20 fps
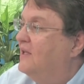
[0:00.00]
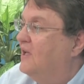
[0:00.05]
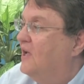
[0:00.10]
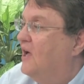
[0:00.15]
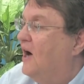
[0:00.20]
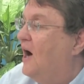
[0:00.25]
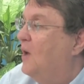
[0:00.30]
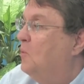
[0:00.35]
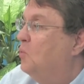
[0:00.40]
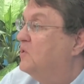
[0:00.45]
that
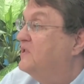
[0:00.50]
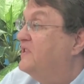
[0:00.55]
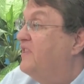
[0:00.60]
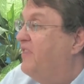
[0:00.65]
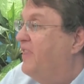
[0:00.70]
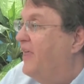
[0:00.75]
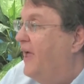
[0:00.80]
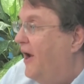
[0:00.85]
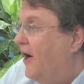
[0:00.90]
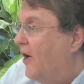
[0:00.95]
God was
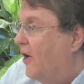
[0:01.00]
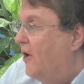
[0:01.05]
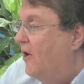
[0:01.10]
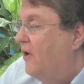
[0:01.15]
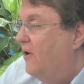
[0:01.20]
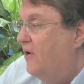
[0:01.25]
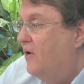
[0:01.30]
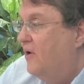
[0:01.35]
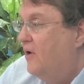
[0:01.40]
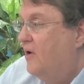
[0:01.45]
there.
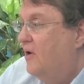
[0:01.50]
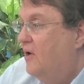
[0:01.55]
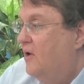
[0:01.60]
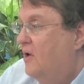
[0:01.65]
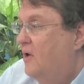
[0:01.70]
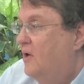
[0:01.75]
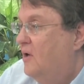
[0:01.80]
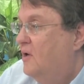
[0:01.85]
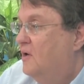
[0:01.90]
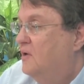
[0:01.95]

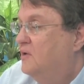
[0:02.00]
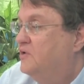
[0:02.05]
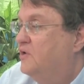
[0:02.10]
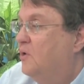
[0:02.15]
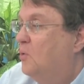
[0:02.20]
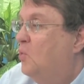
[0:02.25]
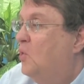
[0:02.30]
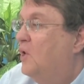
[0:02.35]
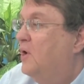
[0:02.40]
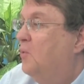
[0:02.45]
So
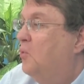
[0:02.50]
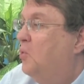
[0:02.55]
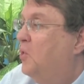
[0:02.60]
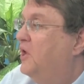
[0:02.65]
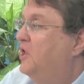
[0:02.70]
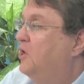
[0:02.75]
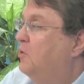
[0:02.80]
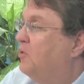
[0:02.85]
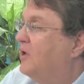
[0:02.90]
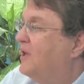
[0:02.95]
what
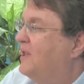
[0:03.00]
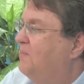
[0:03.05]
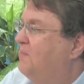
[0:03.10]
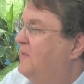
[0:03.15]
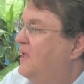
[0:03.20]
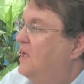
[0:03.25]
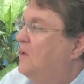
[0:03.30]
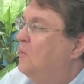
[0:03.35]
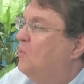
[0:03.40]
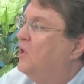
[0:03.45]
do you really
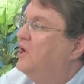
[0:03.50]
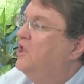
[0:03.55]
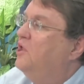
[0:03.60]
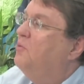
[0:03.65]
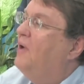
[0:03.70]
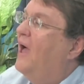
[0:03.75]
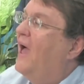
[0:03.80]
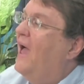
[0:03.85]
mean? What are you